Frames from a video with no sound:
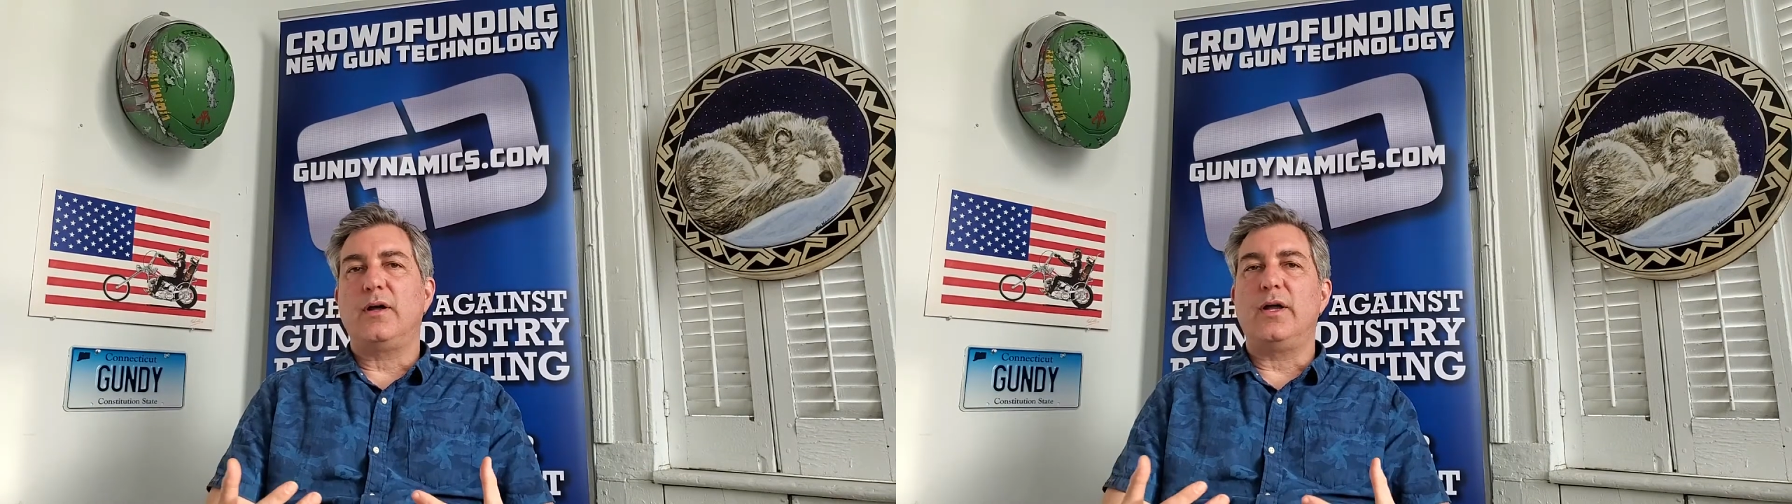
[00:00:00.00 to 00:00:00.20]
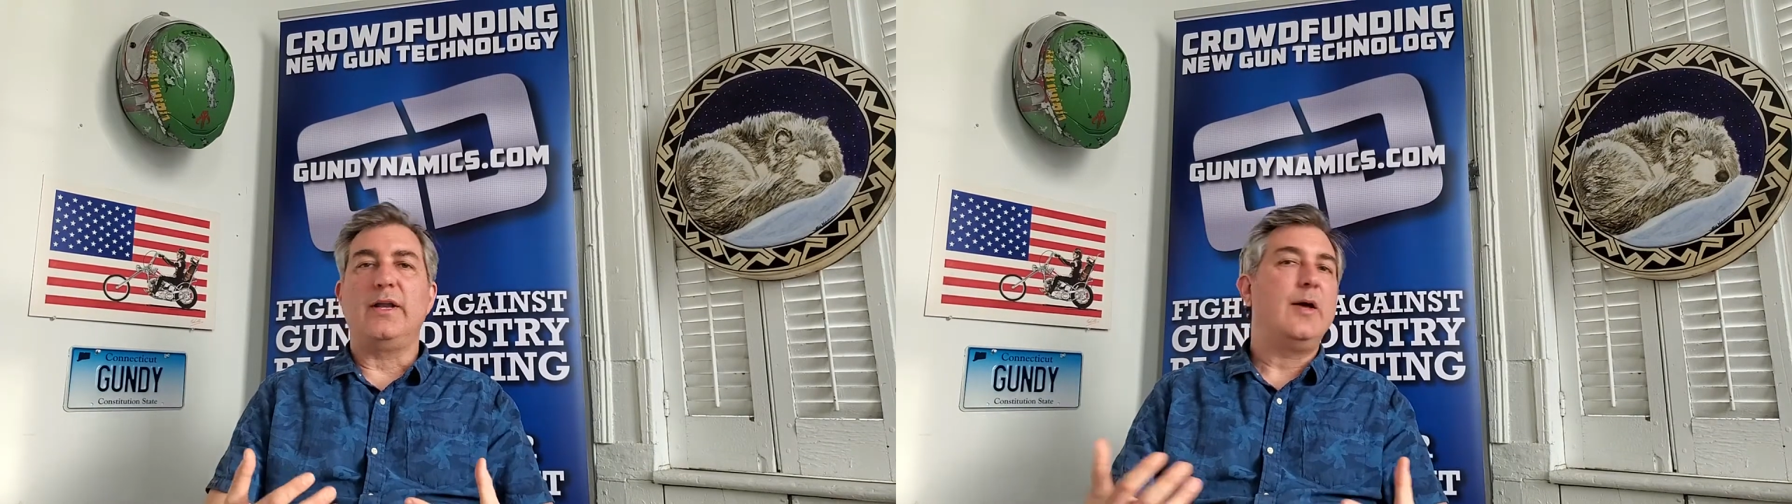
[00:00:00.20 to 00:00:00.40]

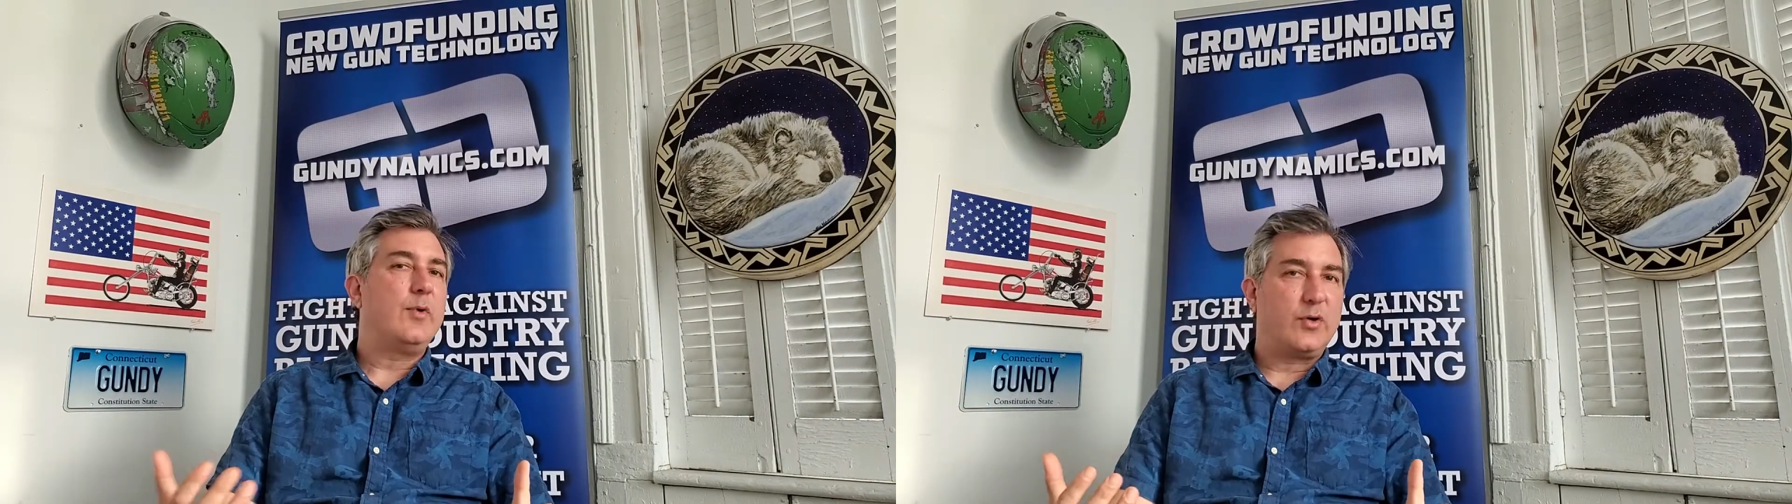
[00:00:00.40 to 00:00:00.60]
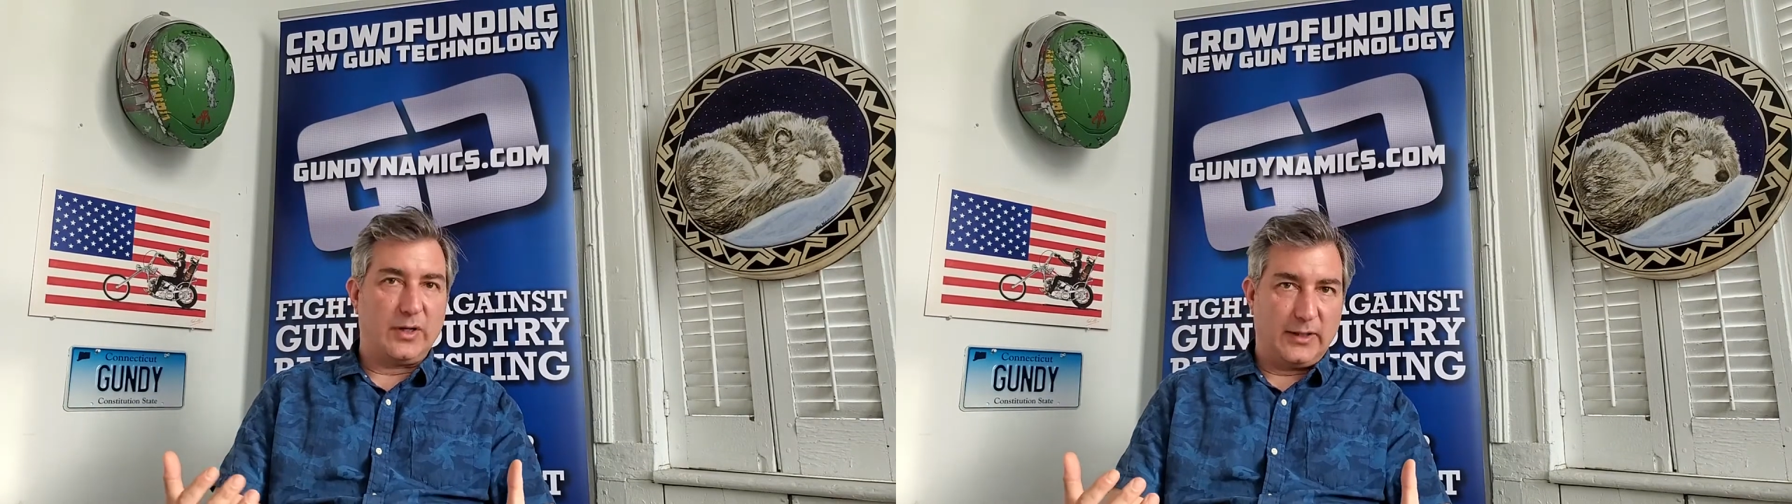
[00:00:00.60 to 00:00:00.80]
an
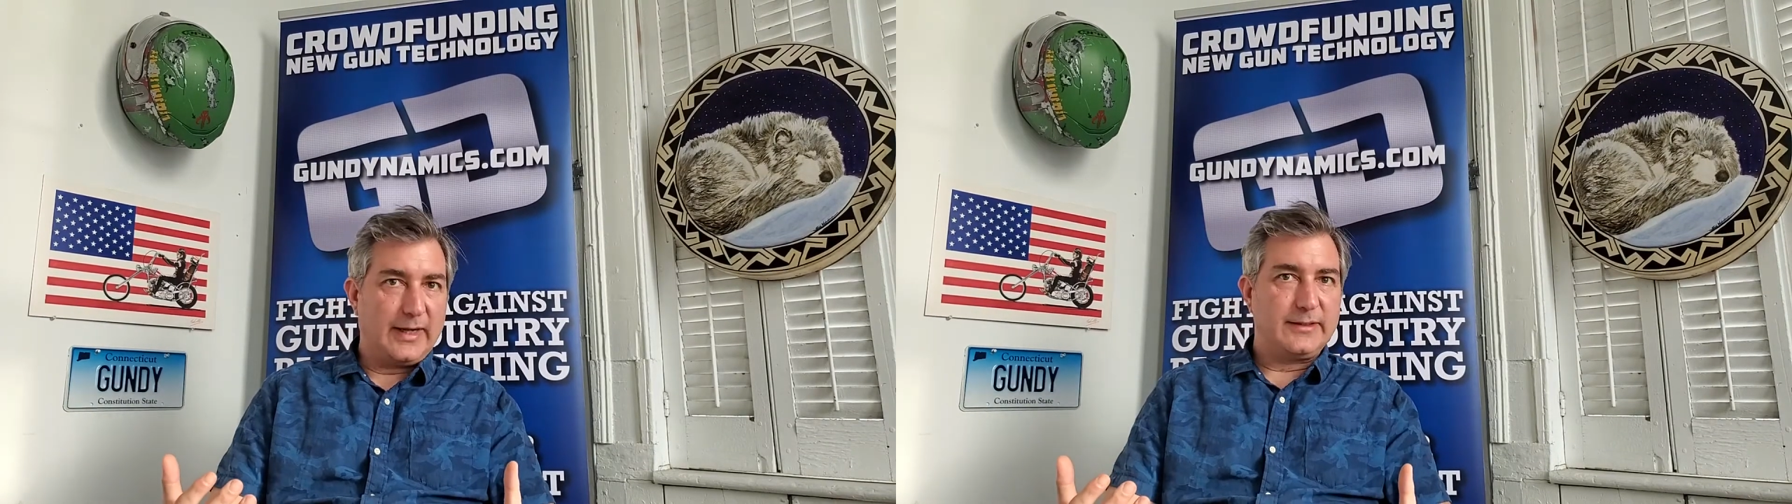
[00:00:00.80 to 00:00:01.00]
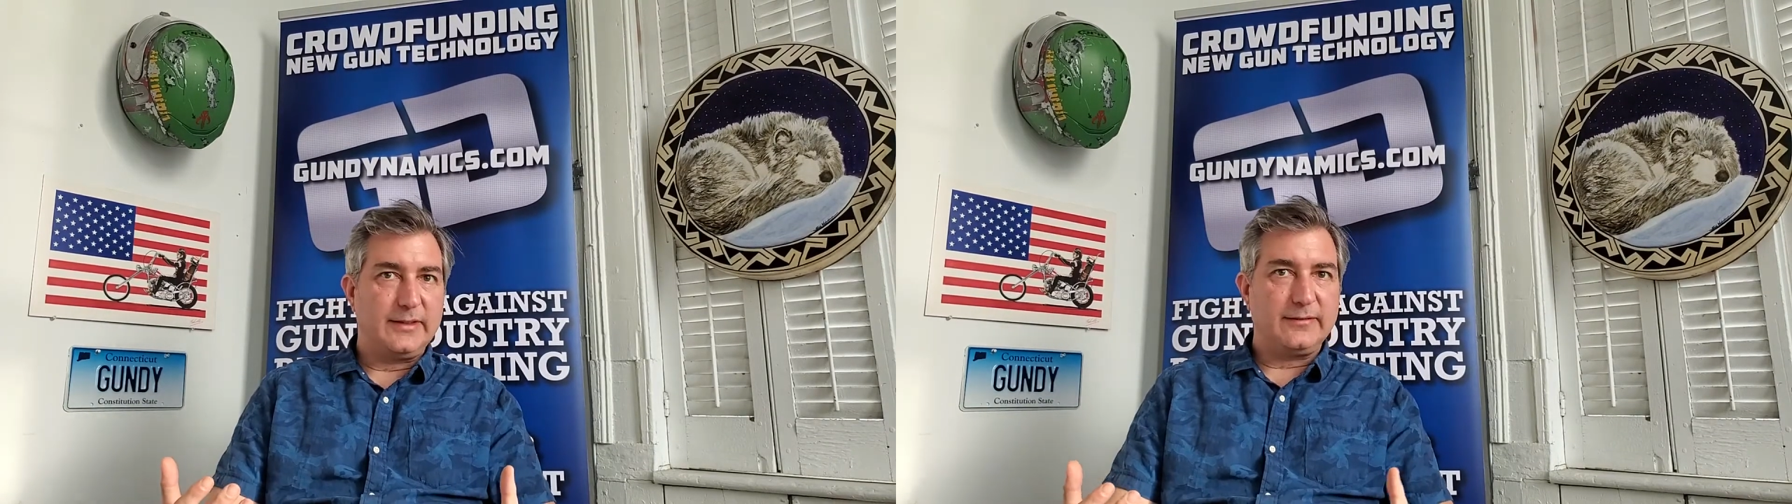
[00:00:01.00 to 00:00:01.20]
ammo
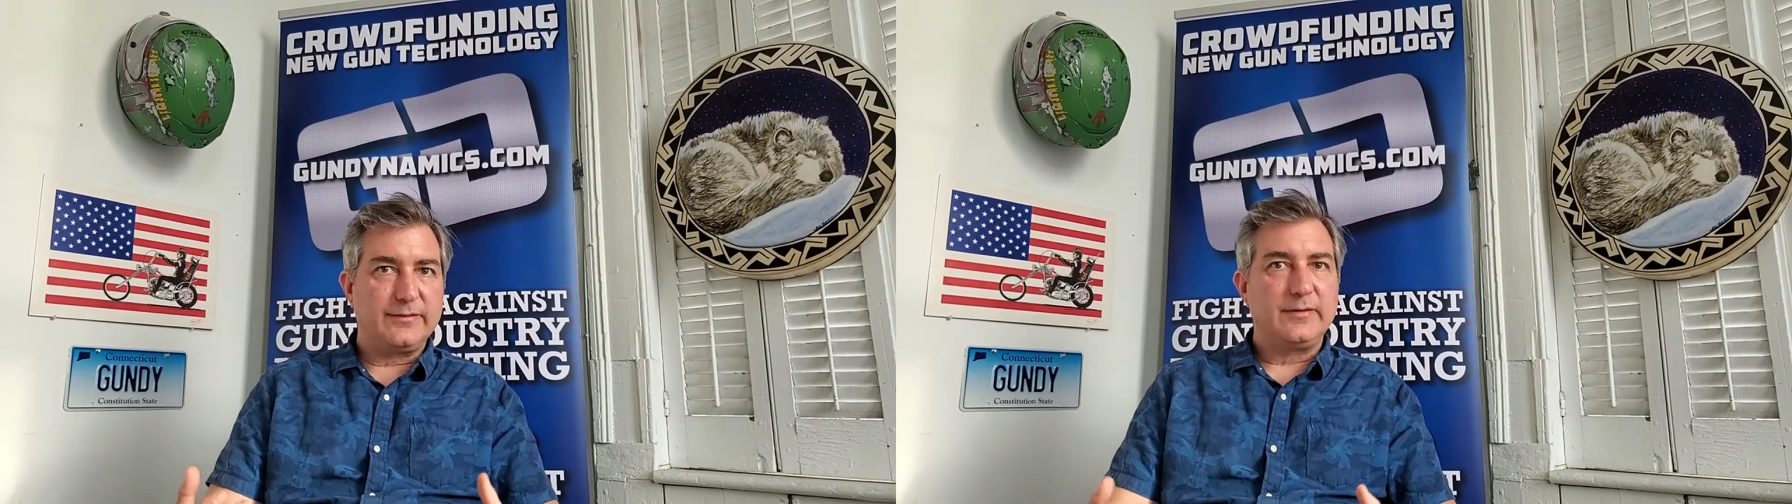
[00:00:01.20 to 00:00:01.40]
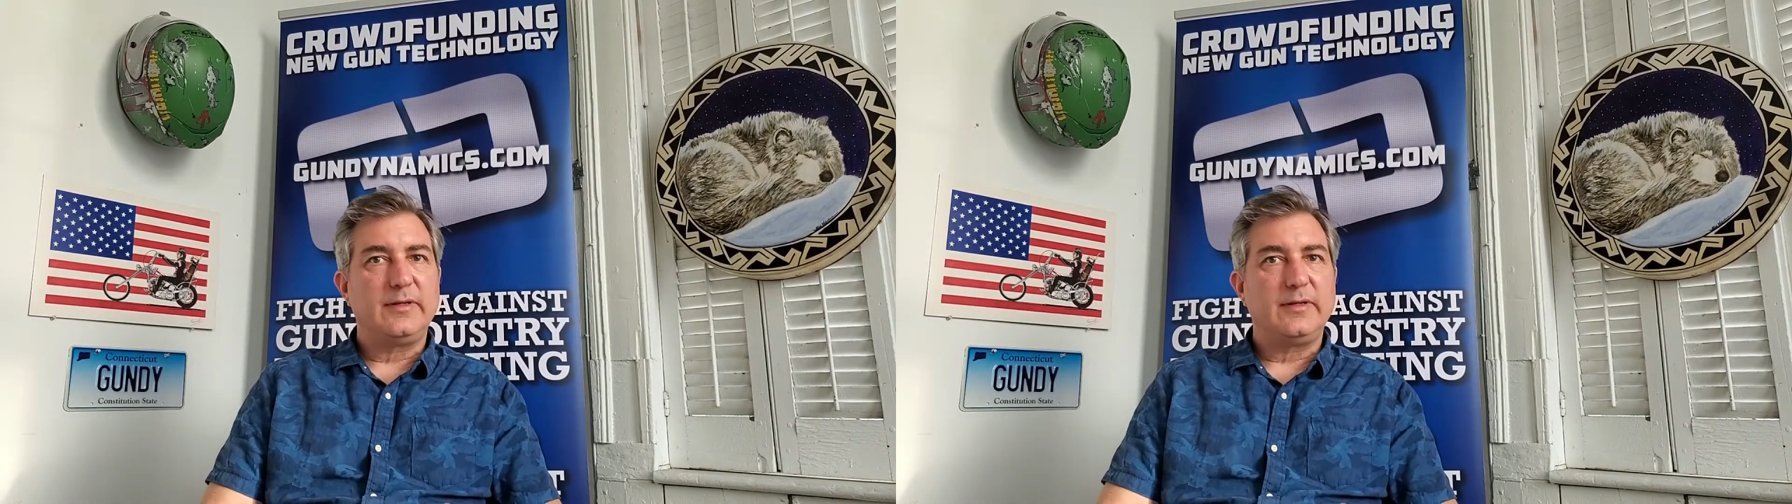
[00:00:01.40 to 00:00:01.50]
collective